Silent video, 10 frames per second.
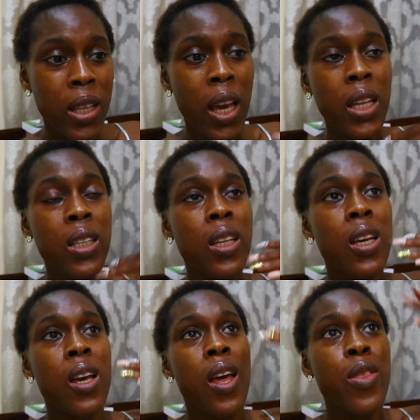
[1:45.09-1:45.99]
Then
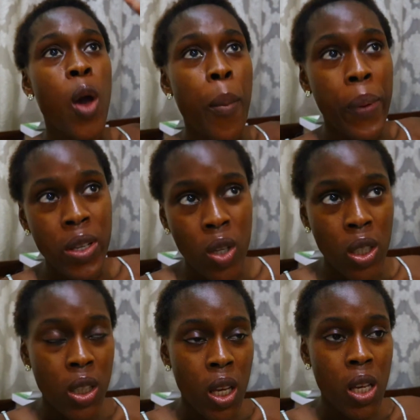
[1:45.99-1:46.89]
the Opera
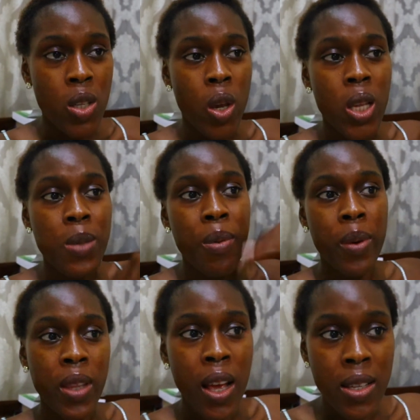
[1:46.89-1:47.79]
Sunday is going to be
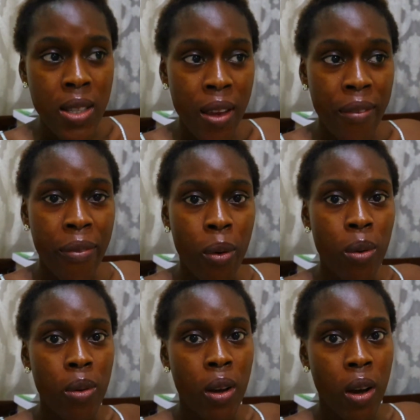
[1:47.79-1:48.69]
Mother's Day
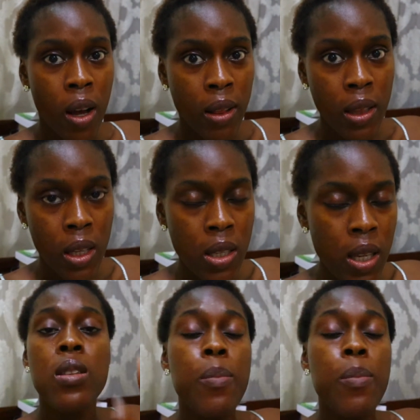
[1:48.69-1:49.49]
for Catholics.